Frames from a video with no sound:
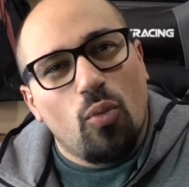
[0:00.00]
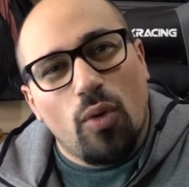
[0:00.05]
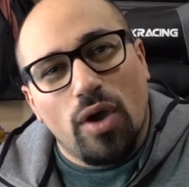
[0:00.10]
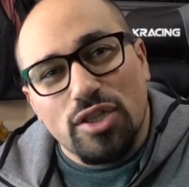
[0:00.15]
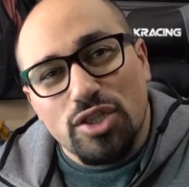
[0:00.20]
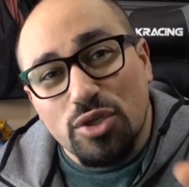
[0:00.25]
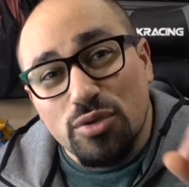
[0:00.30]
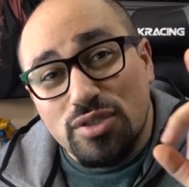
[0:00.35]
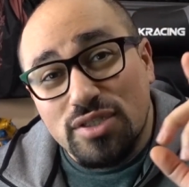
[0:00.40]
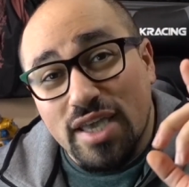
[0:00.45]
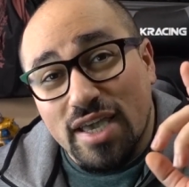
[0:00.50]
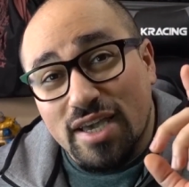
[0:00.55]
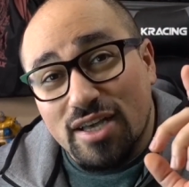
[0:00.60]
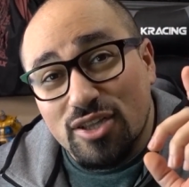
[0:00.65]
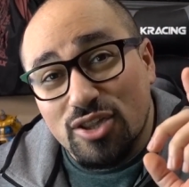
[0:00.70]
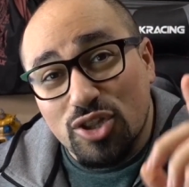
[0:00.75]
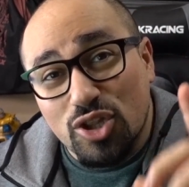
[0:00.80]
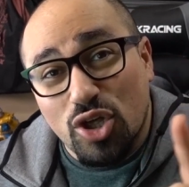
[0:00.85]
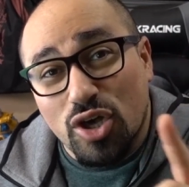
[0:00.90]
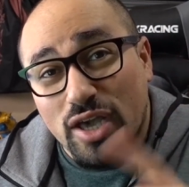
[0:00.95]
When you
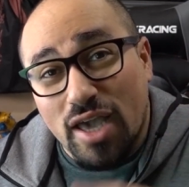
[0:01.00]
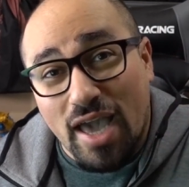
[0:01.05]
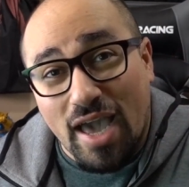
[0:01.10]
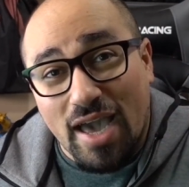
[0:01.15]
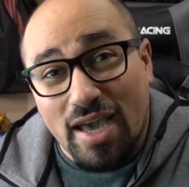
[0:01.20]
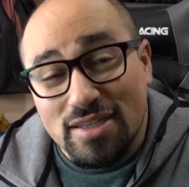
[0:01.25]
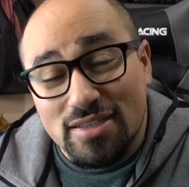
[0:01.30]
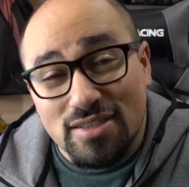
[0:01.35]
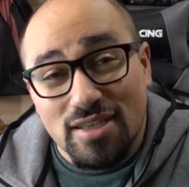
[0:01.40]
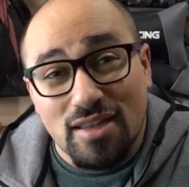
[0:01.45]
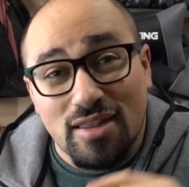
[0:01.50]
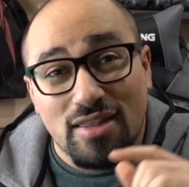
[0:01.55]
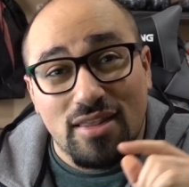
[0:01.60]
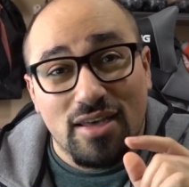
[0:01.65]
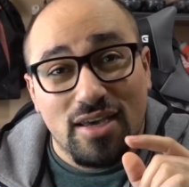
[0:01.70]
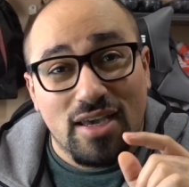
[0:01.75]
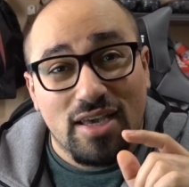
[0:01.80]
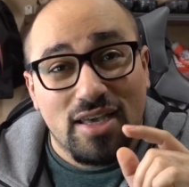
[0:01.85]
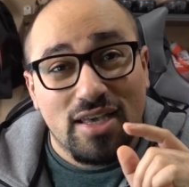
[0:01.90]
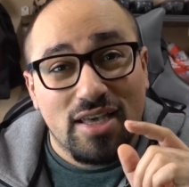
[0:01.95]
take a look at
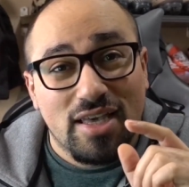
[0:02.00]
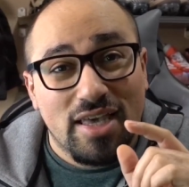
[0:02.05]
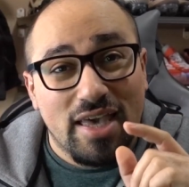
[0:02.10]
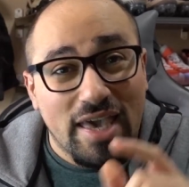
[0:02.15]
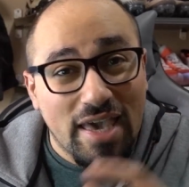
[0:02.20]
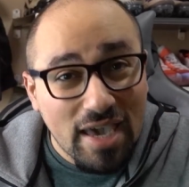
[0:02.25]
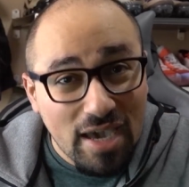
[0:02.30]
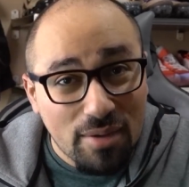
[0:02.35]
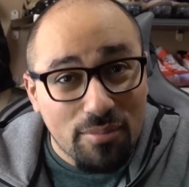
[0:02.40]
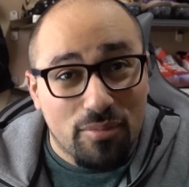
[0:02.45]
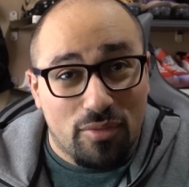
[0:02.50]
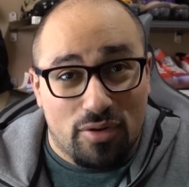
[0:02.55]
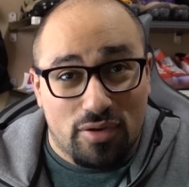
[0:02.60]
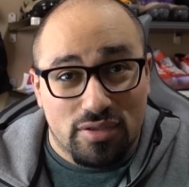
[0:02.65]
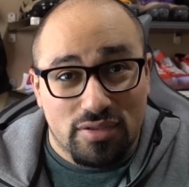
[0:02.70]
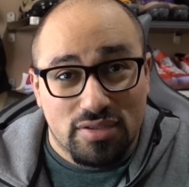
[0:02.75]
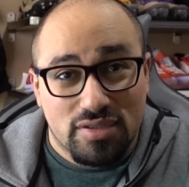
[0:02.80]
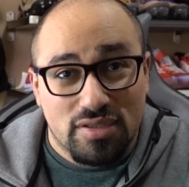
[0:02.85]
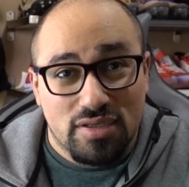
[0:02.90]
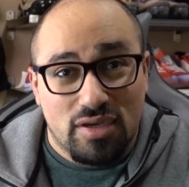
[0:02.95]
the
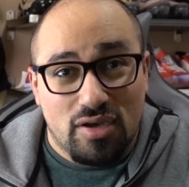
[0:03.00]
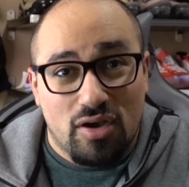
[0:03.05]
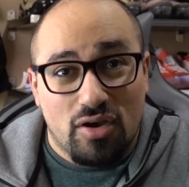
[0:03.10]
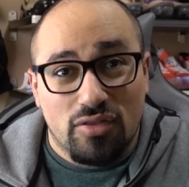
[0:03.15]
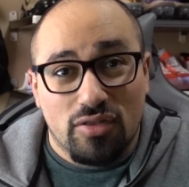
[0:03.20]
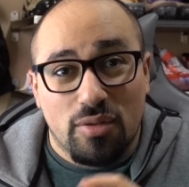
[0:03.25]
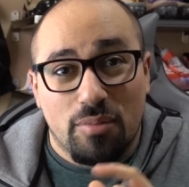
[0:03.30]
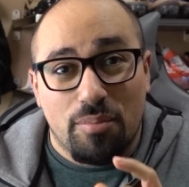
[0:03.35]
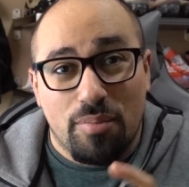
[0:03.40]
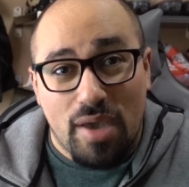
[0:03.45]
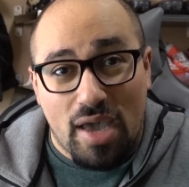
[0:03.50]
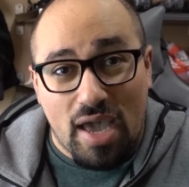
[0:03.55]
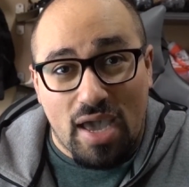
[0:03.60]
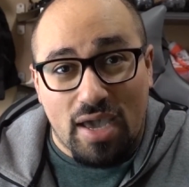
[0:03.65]
cameras on the